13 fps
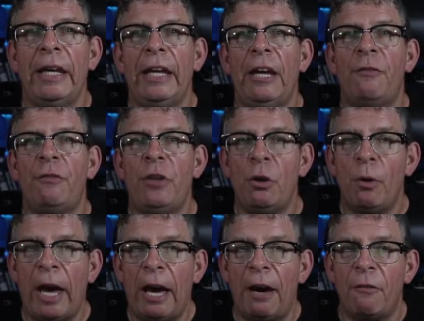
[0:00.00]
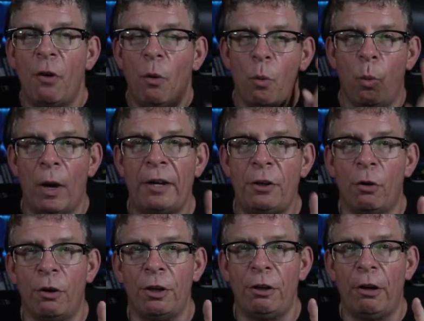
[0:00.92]
If you have one
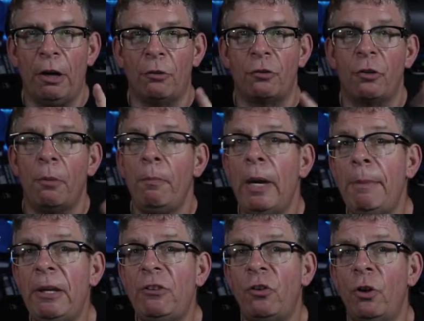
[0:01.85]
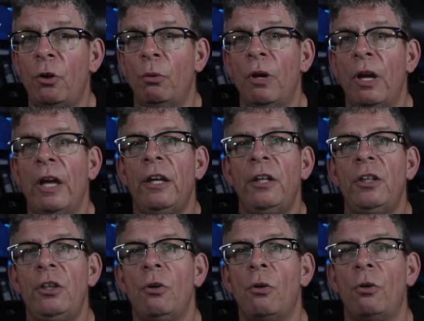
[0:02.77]
door in your house, maybe two,
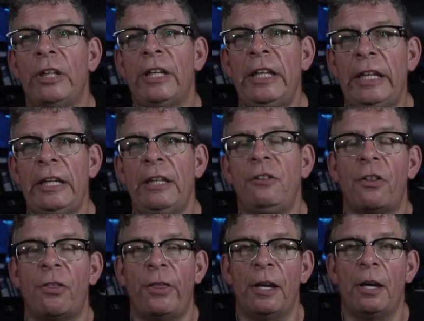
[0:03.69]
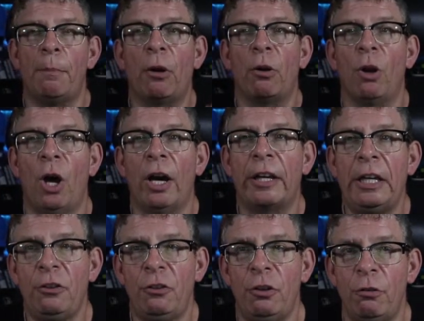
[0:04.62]
you only need to think about
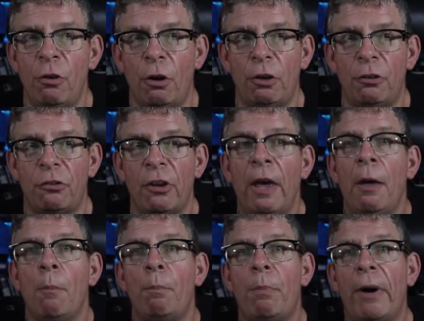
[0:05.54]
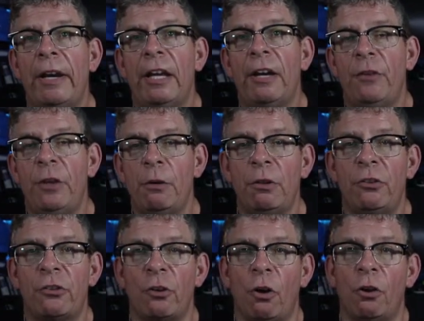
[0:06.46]
locking two doors. But if you
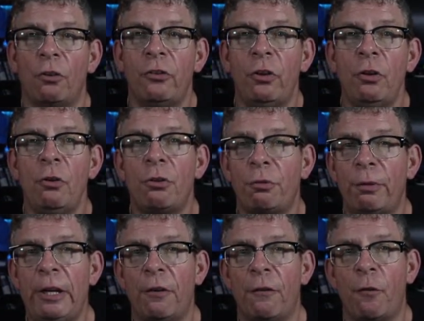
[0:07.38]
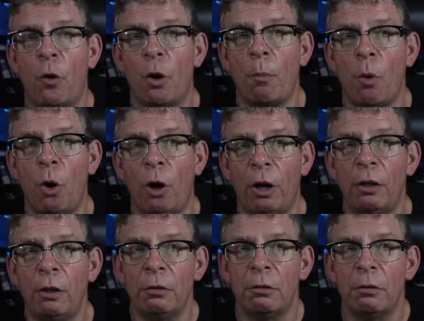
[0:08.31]
install 2, 3, or 4 more,